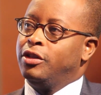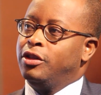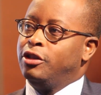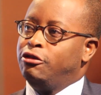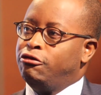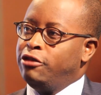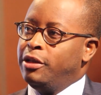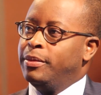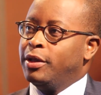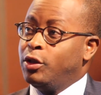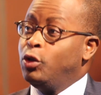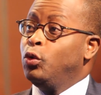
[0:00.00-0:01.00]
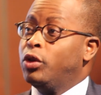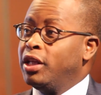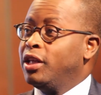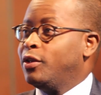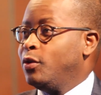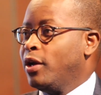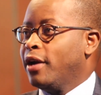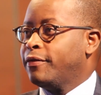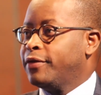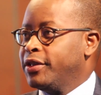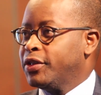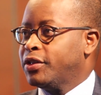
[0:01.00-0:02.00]
the dream that you think you have
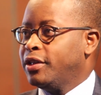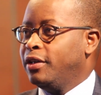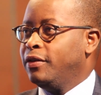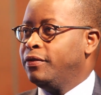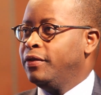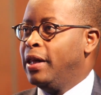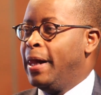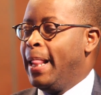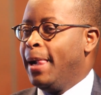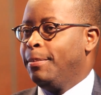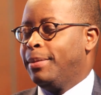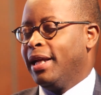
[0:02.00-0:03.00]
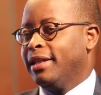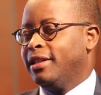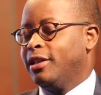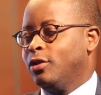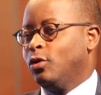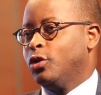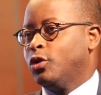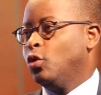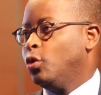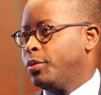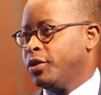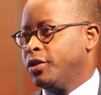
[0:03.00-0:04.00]
for yourself, but I think it also
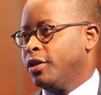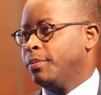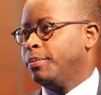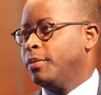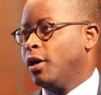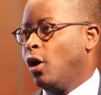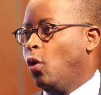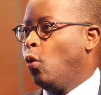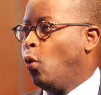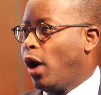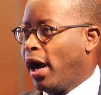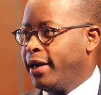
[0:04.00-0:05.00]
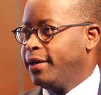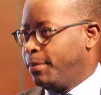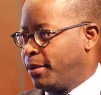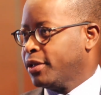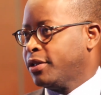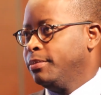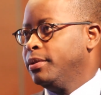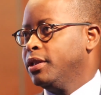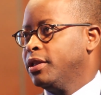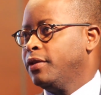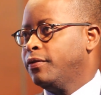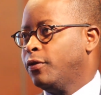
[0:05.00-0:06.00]
opens up a wider
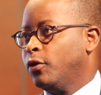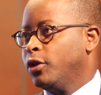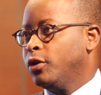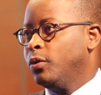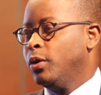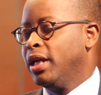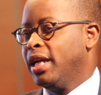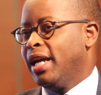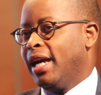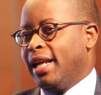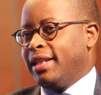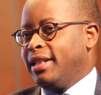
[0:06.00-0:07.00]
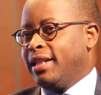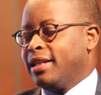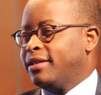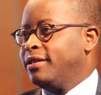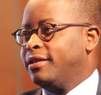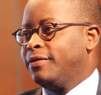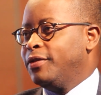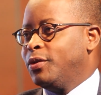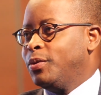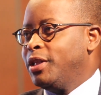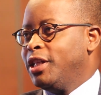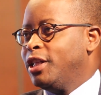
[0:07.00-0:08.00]
possibility for you. And I think that's the difference
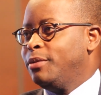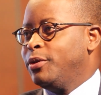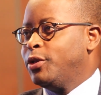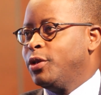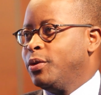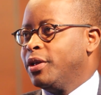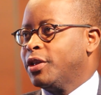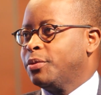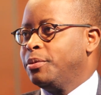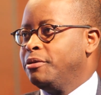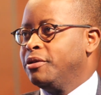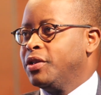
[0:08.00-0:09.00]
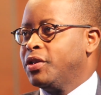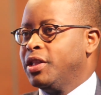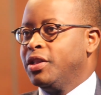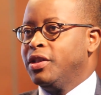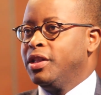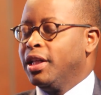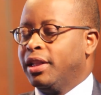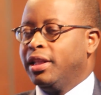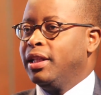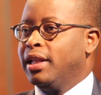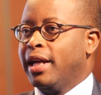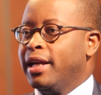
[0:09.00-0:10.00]
with the HBCU experience. There's
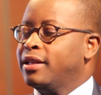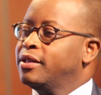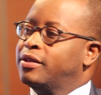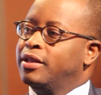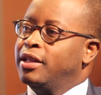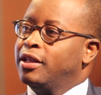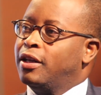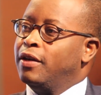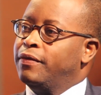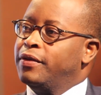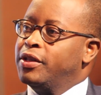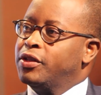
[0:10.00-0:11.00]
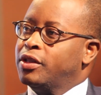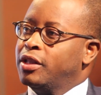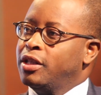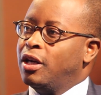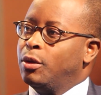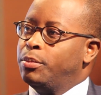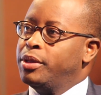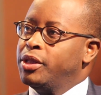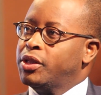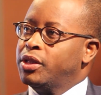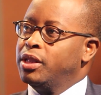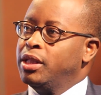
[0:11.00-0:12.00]
nothing like instilling confidence in a young
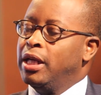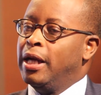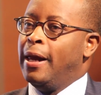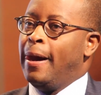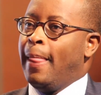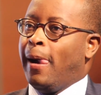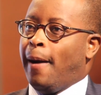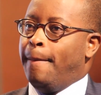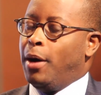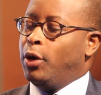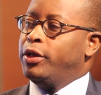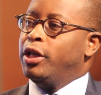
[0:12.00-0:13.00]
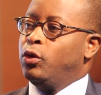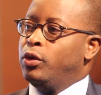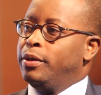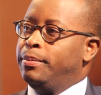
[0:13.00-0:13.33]
person about their own